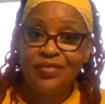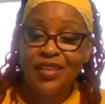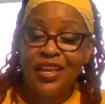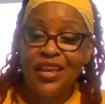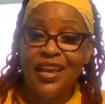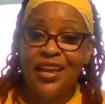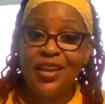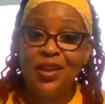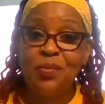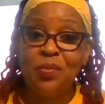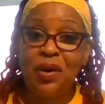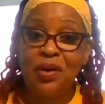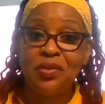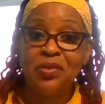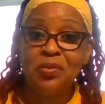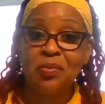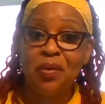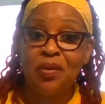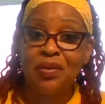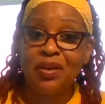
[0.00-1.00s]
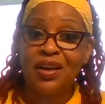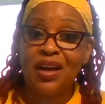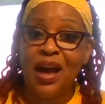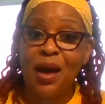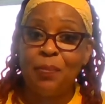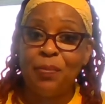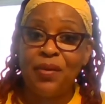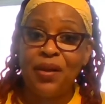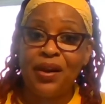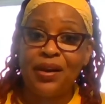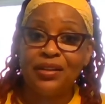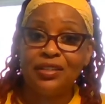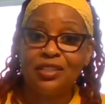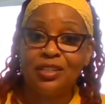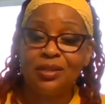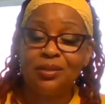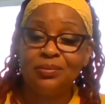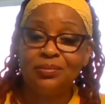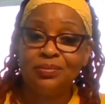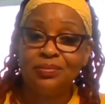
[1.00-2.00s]
Anyone who want to copy
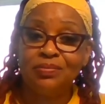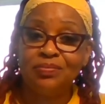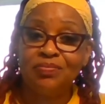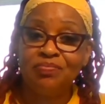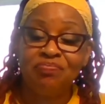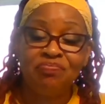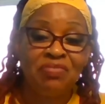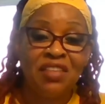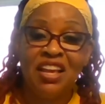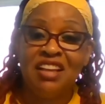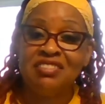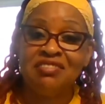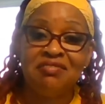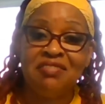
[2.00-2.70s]
us, it's